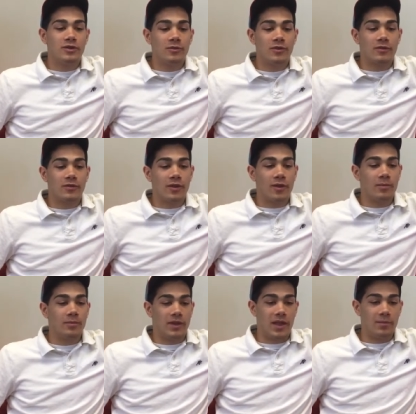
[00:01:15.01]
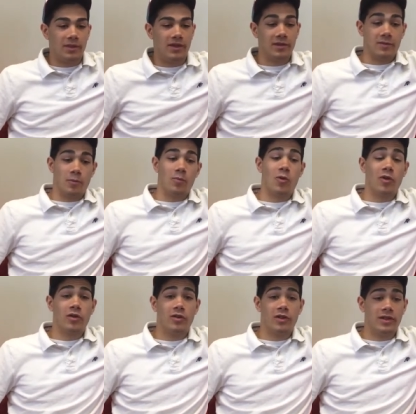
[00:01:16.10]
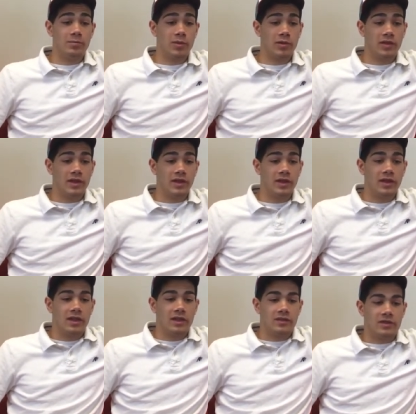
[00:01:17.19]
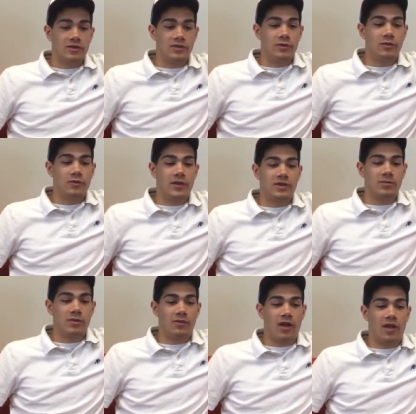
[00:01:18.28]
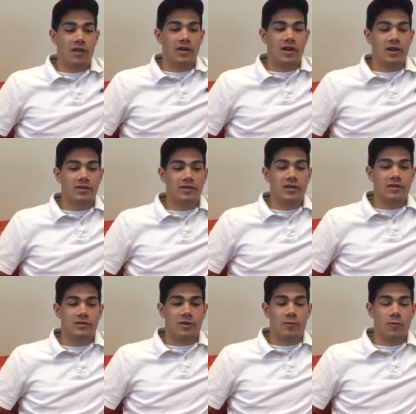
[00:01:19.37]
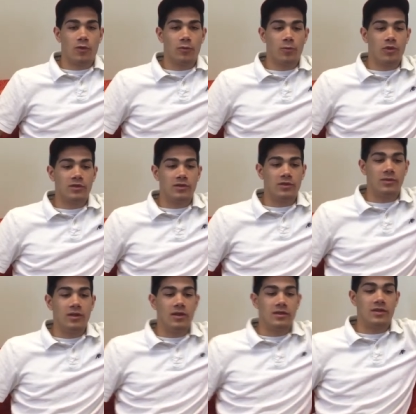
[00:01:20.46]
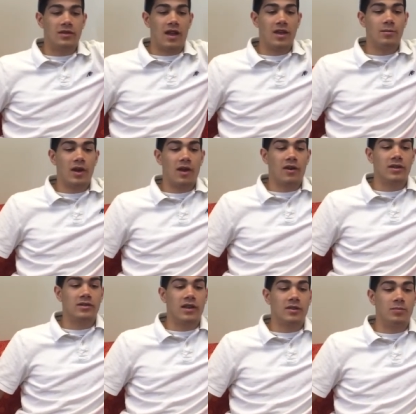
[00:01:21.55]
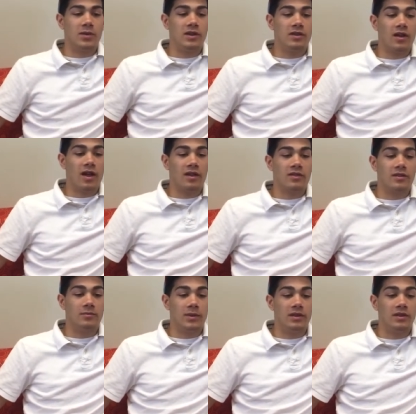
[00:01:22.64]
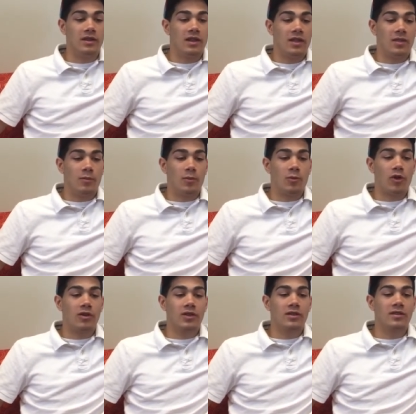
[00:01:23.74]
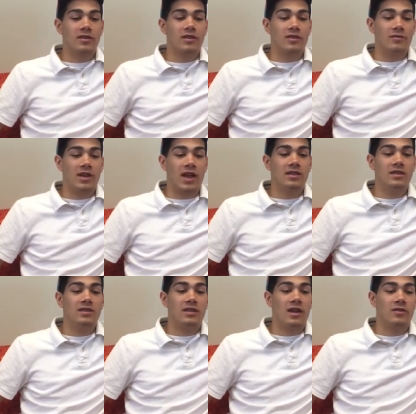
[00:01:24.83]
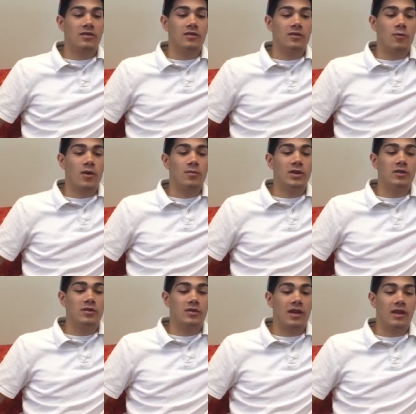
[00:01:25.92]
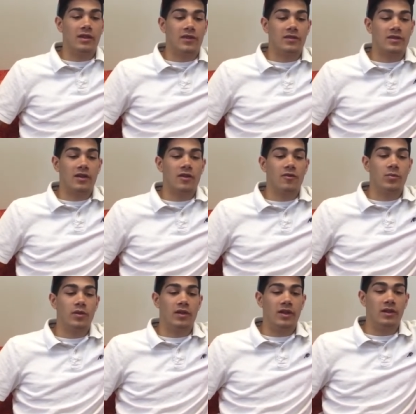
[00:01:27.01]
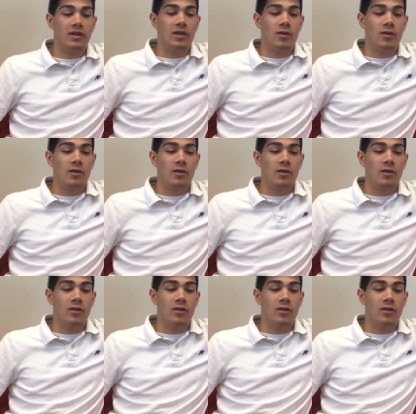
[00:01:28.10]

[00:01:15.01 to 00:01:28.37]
Jews of Europe, namely, is a memorial in Berlin to the Jewish victims of the Holocaust. During World War II, designed by architect Peter Eisenman, the memorial consists of 19,000 square meter site in the center of Berlin